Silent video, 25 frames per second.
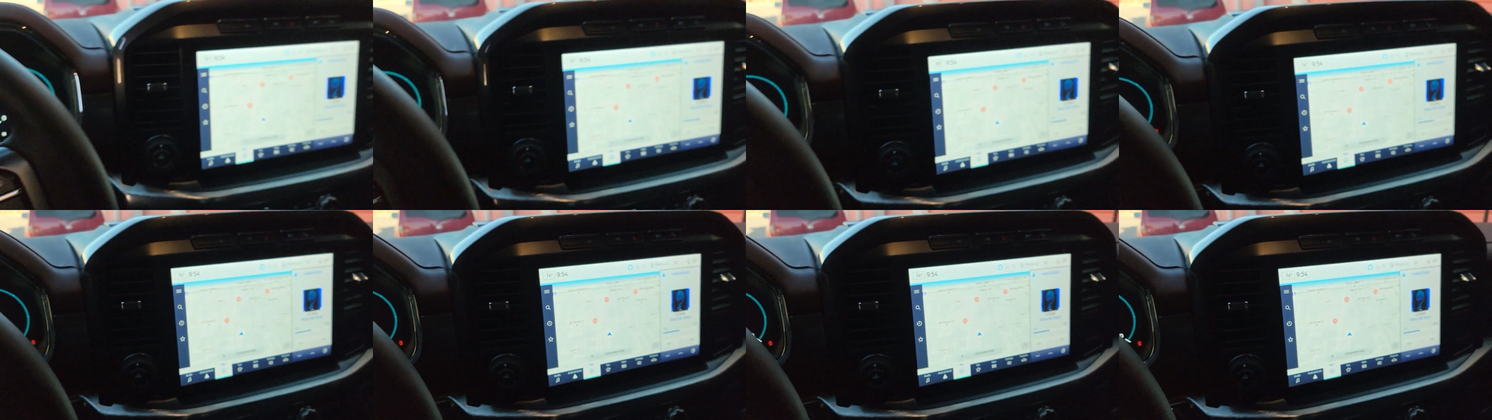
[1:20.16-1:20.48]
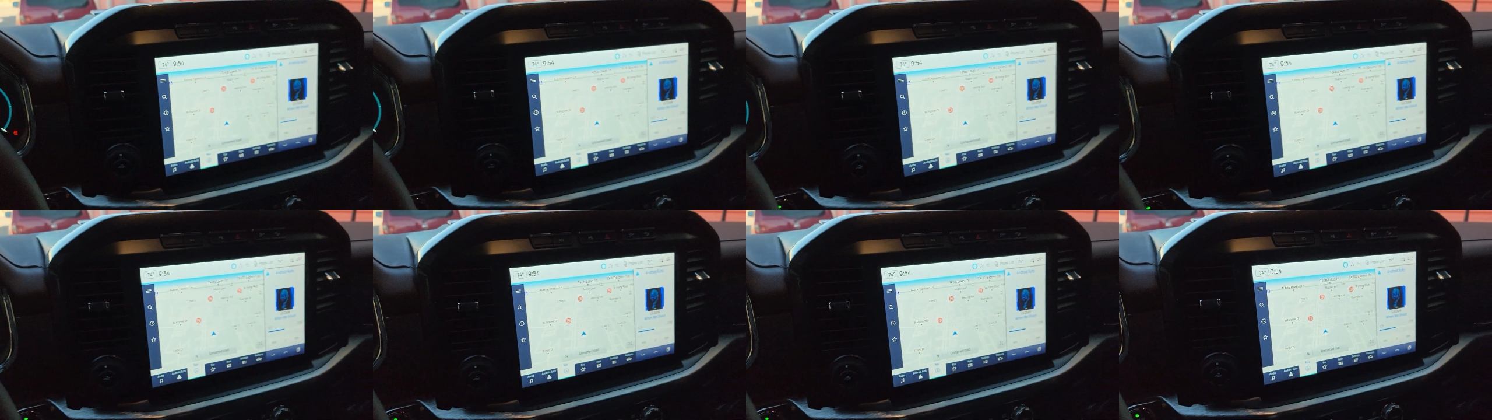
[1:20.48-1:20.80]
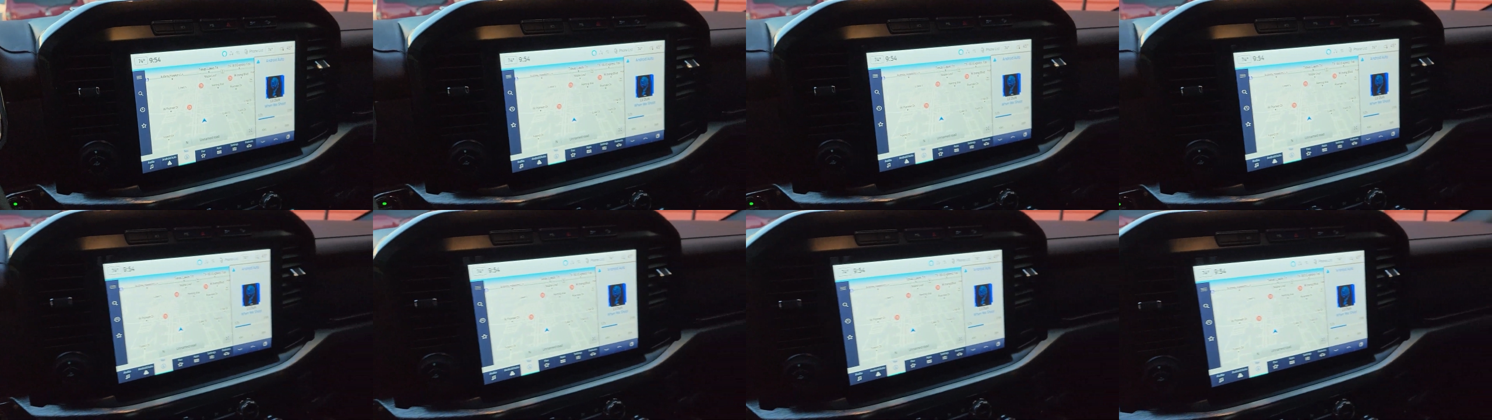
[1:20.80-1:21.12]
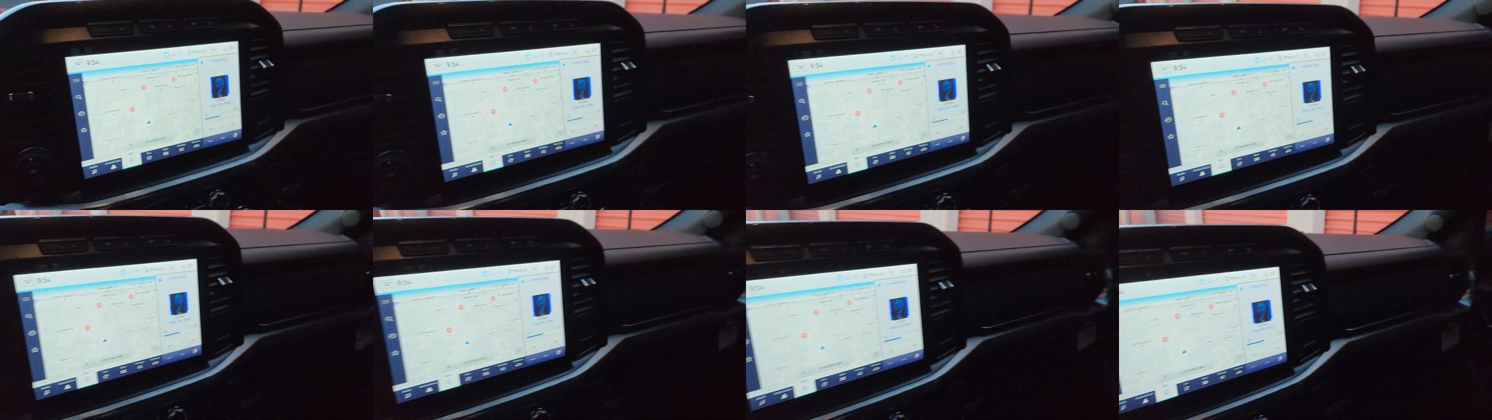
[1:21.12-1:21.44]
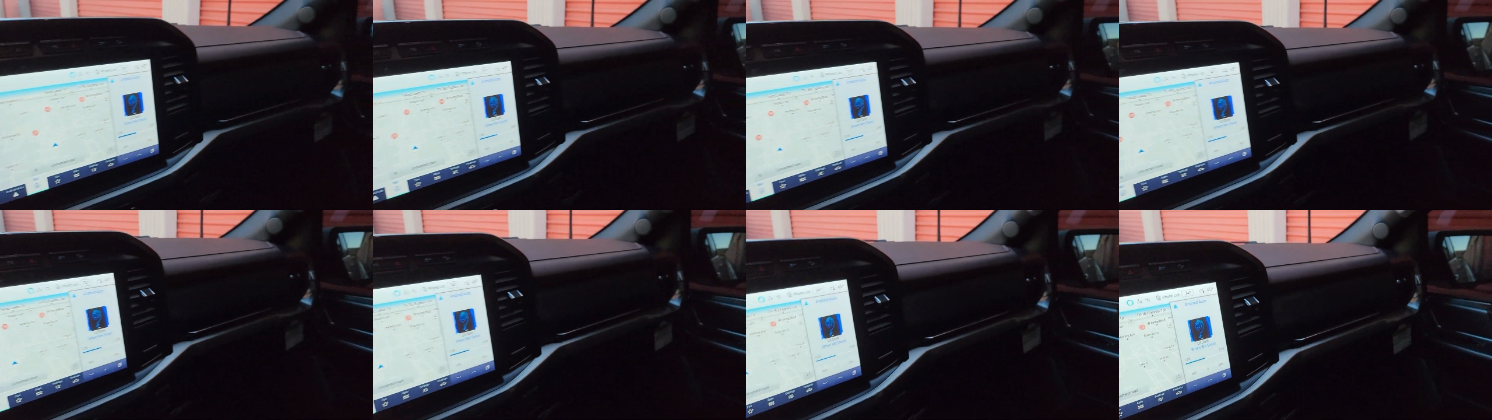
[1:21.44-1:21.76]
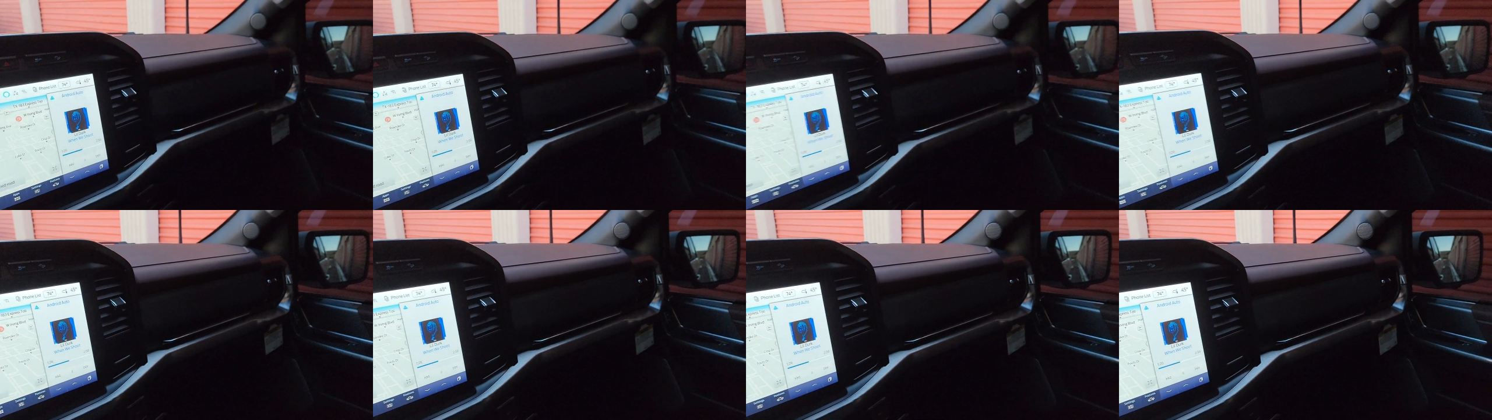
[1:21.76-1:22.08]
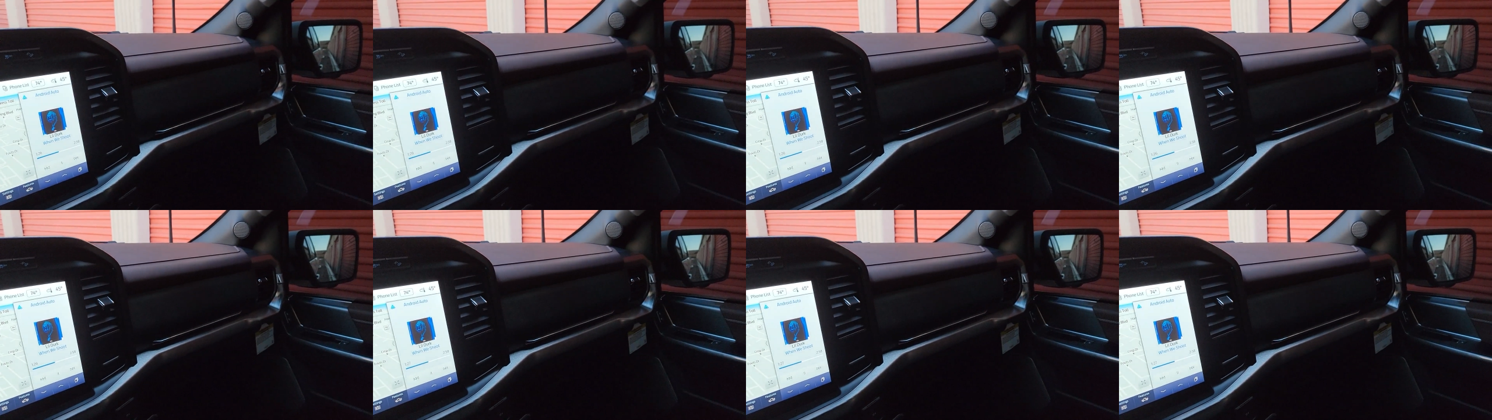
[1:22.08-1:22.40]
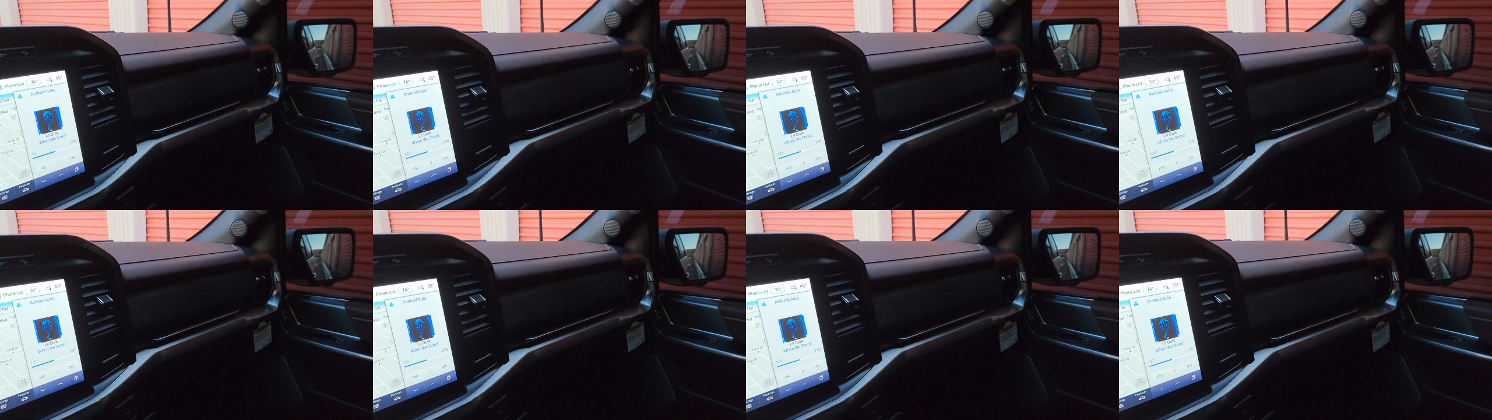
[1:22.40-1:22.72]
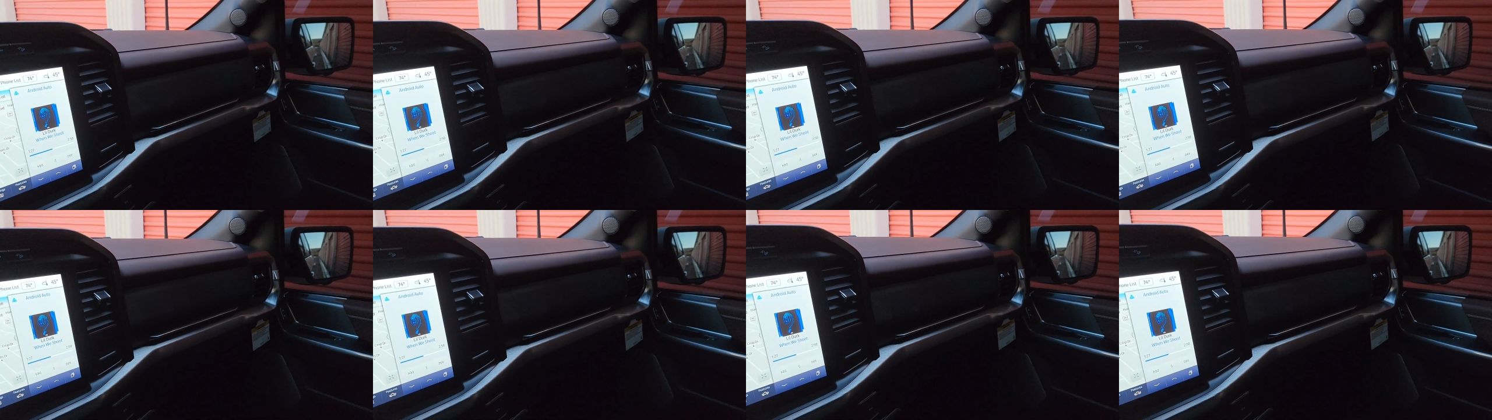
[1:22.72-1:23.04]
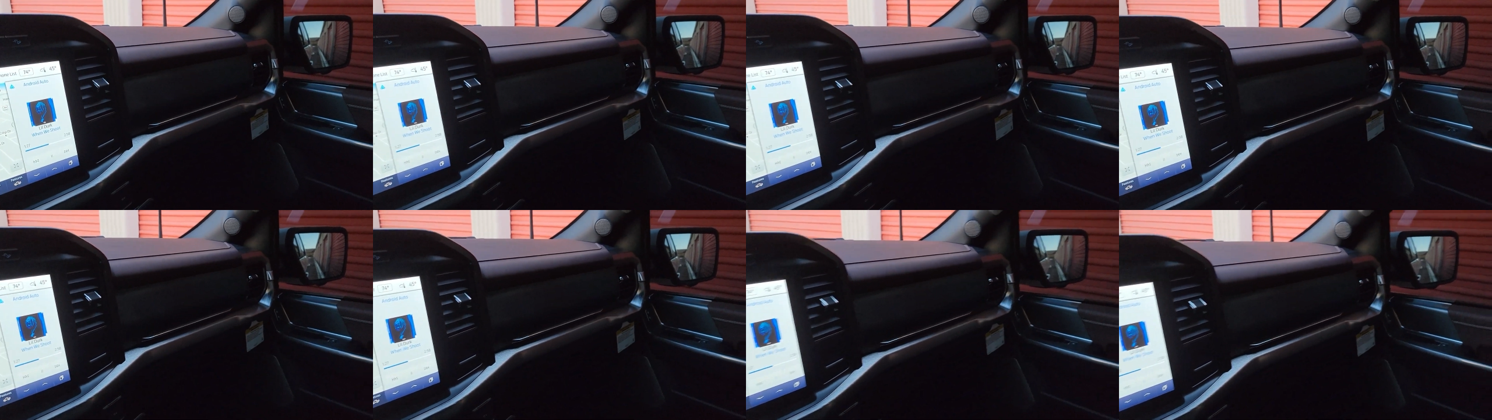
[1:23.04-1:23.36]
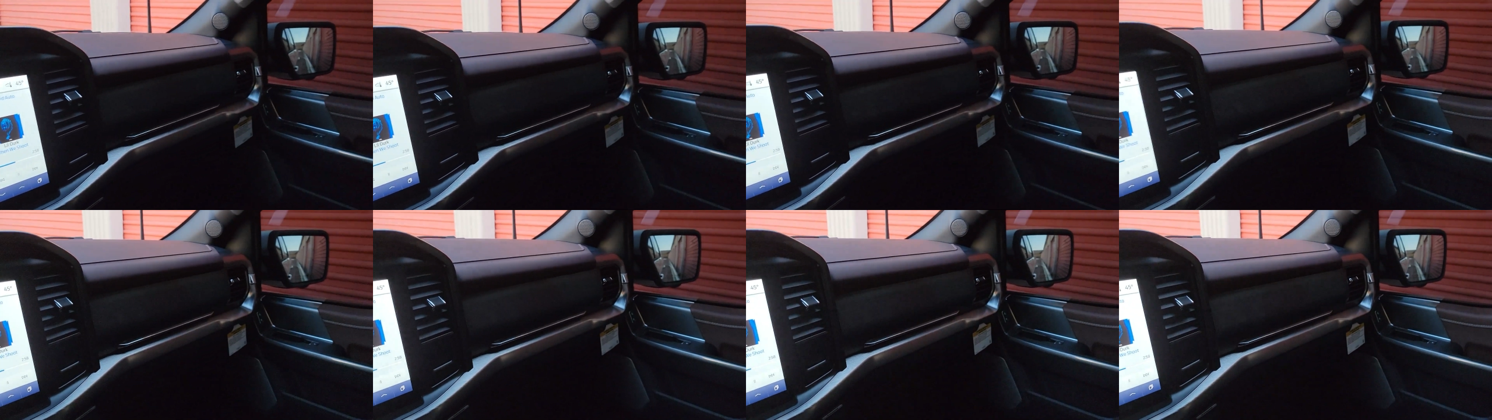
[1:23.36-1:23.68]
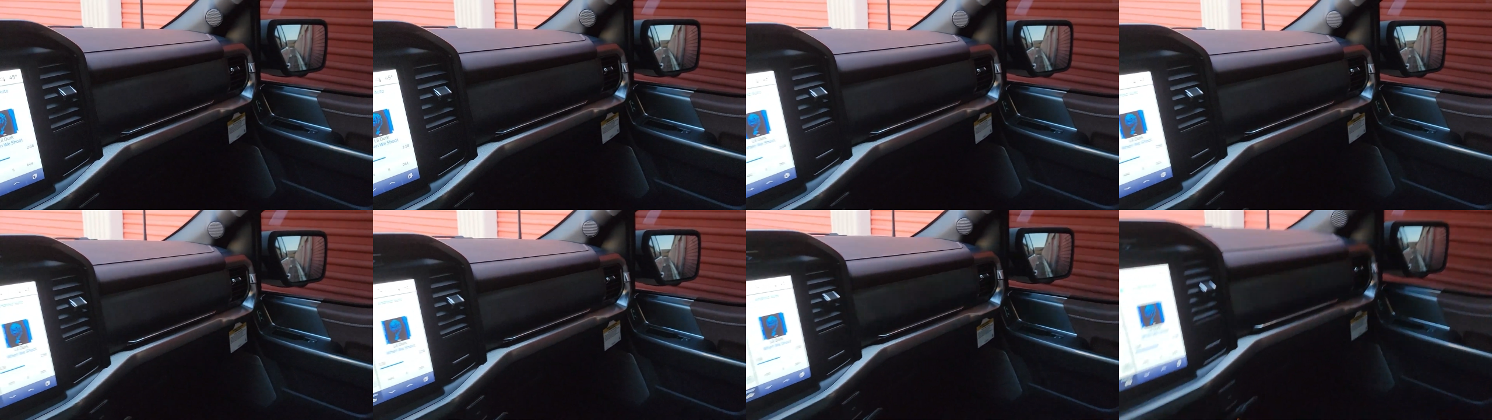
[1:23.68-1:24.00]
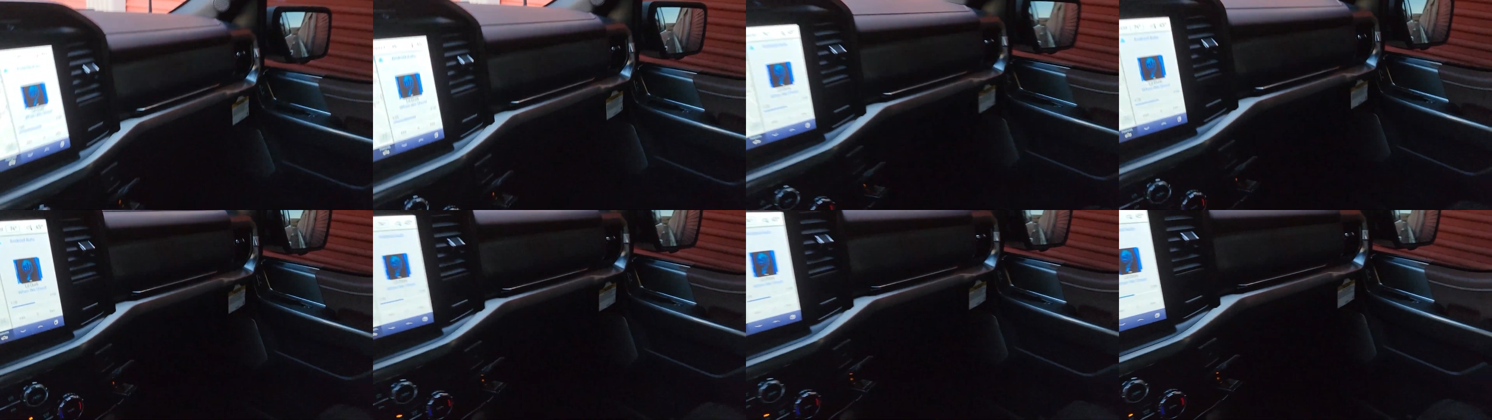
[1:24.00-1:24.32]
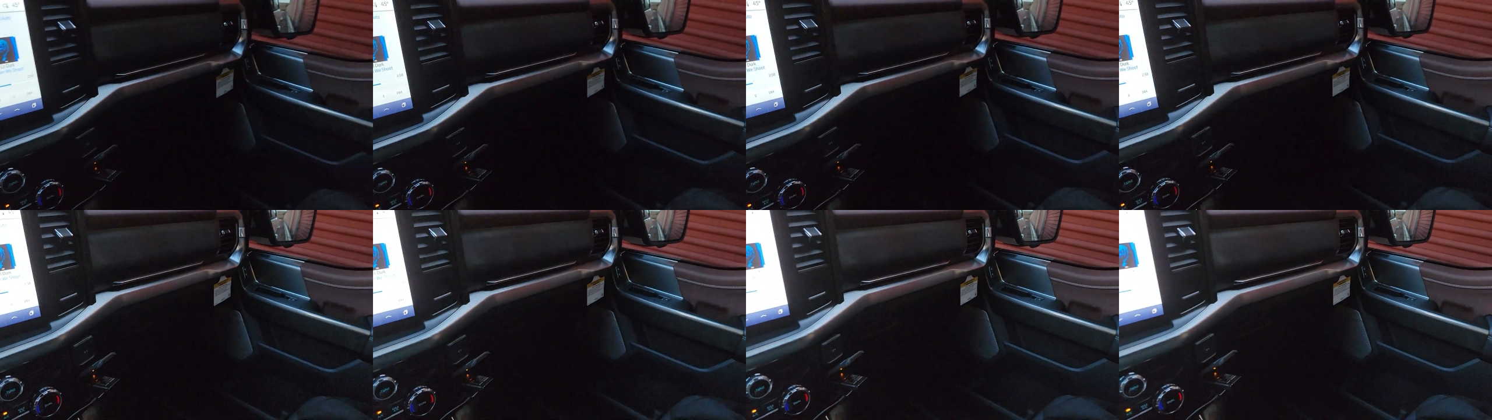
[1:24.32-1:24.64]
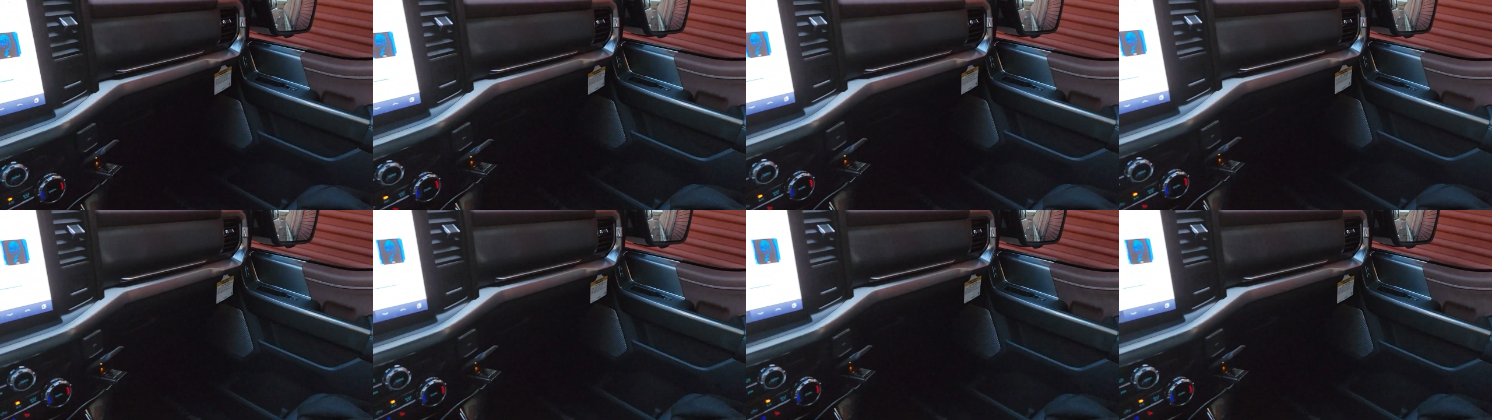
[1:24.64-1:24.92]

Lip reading: Nobody's mouth can be seen.